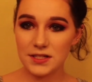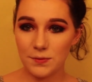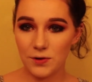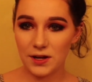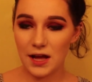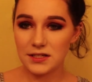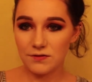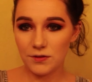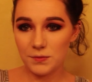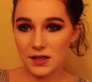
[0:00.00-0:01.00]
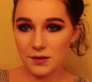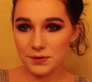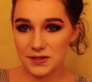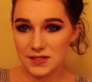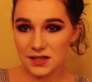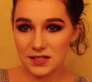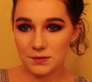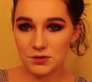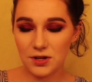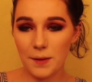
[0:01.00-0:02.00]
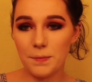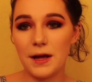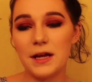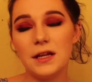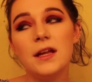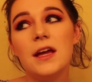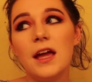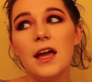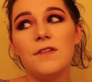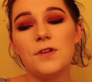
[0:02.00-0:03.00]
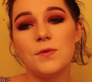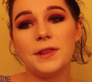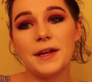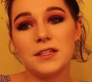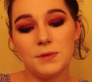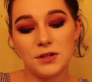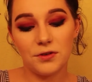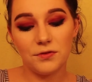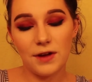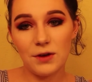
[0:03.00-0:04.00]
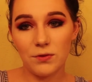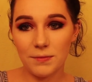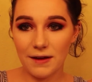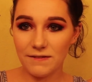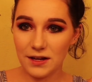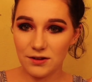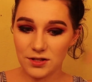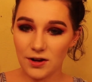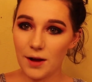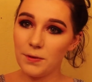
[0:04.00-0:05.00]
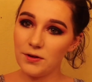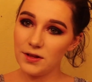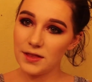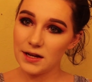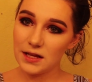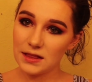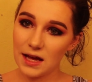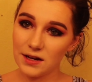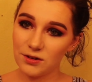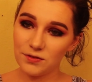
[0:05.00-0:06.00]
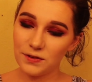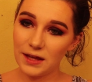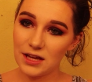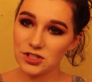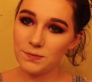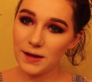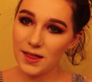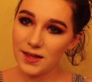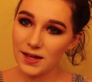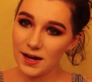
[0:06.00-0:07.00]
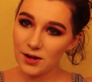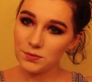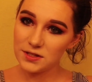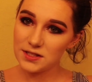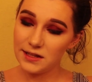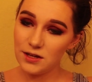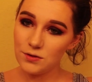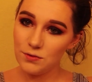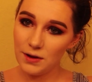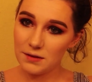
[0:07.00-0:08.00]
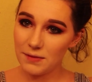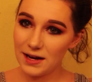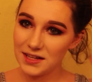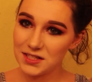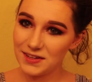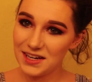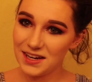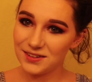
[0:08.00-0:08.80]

see more content from me, then please hit the subscribe button. If you would like to be notified when my videos are uploaded, then hit that notification bell. And I hope to see you in my next video.